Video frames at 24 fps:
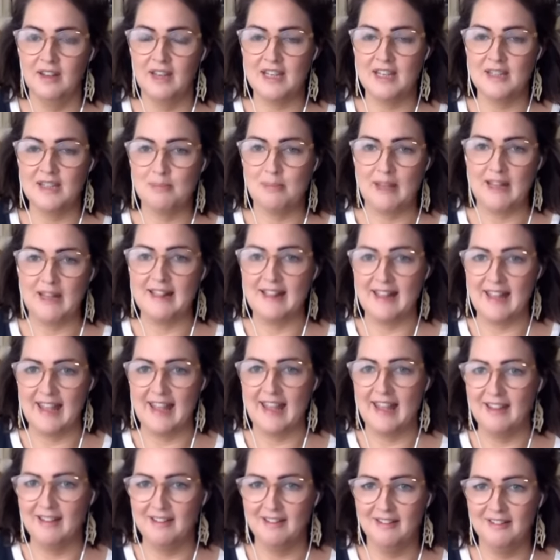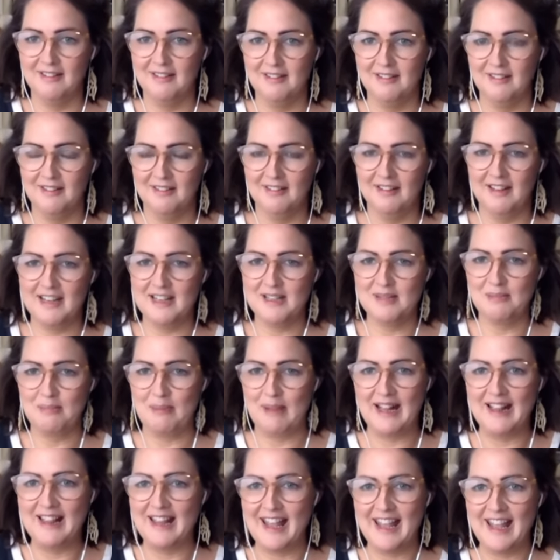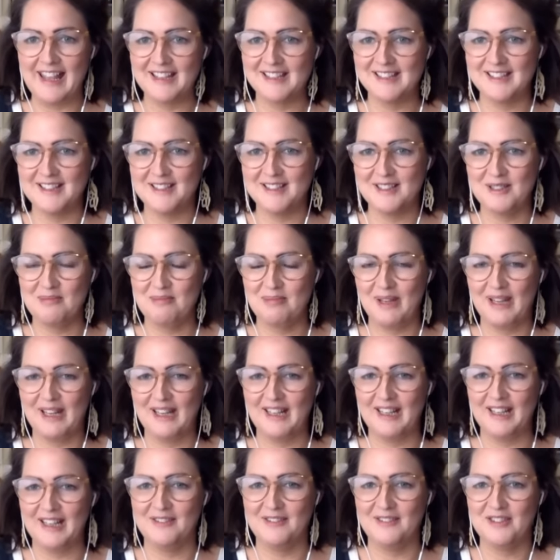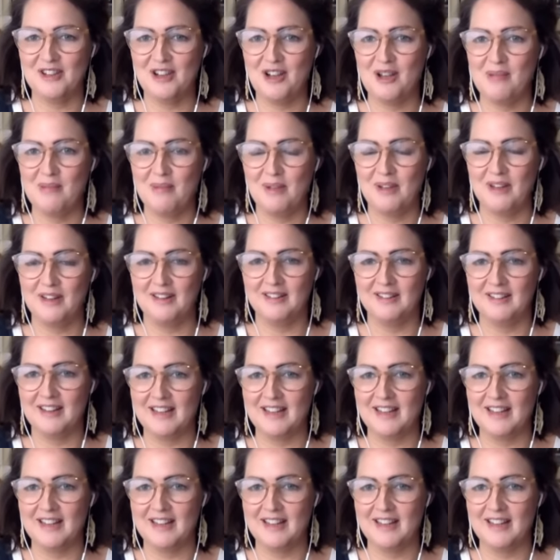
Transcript: It's yes. been there it's been there since the beginning of time and